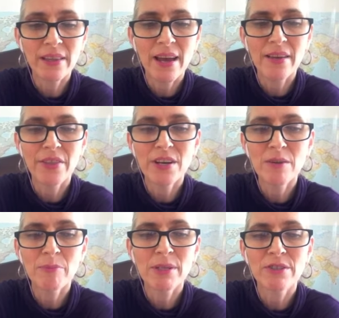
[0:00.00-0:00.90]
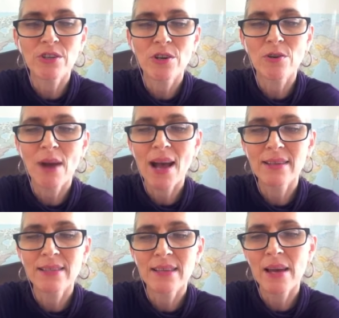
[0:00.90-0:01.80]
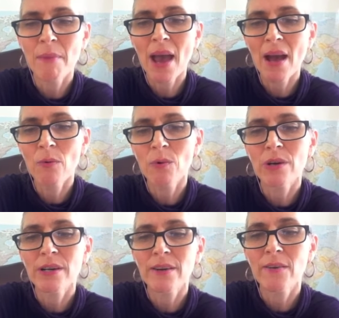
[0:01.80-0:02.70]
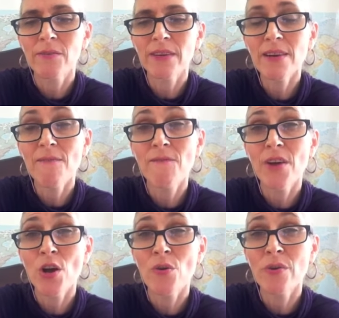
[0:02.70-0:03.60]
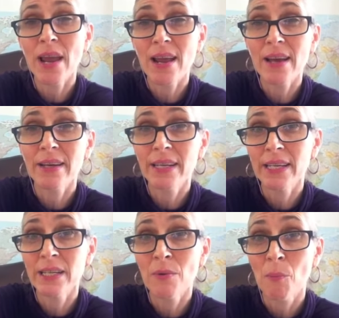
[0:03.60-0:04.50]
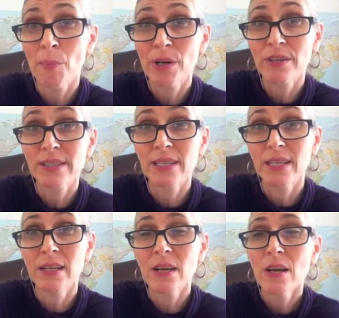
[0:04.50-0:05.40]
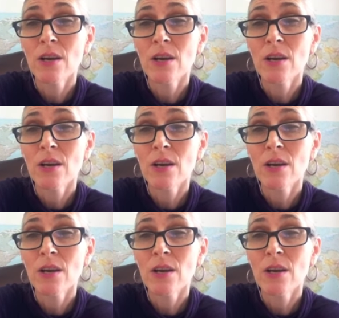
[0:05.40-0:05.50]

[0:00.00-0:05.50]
that their abuser harassed them at work via phone and in person.